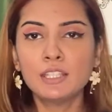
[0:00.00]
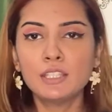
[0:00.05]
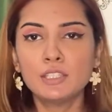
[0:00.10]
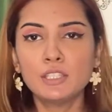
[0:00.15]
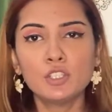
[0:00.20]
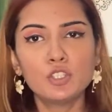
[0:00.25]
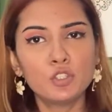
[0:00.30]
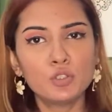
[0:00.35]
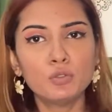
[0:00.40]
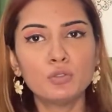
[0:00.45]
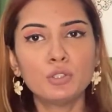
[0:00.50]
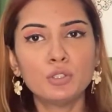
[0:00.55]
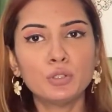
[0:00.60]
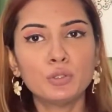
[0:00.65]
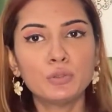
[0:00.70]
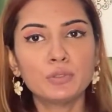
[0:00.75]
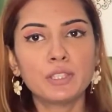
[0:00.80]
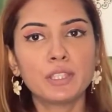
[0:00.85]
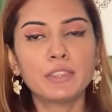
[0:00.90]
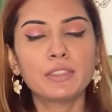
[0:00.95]
Did you
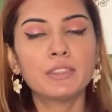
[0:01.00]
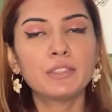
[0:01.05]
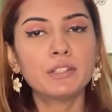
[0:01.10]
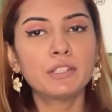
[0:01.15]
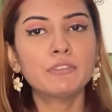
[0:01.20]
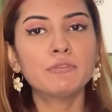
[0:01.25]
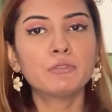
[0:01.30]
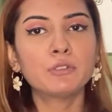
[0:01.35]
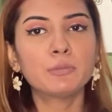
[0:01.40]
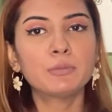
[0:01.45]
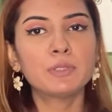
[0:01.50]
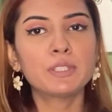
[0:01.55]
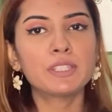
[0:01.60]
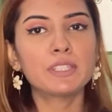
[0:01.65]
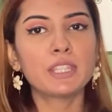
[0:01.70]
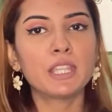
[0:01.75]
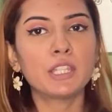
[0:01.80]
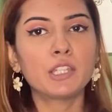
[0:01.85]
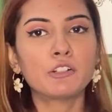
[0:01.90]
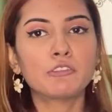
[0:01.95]
know that
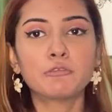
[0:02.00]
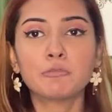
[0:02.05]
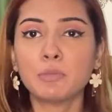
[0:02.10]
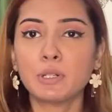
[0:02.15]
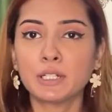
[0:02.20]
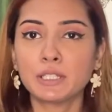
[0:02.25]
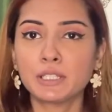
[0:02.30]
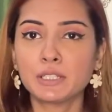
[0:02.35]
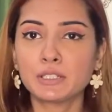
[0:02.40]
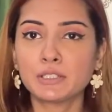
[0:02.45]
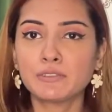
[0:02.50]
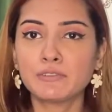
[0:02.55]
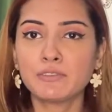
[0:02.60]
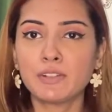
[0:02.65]
34% of marketers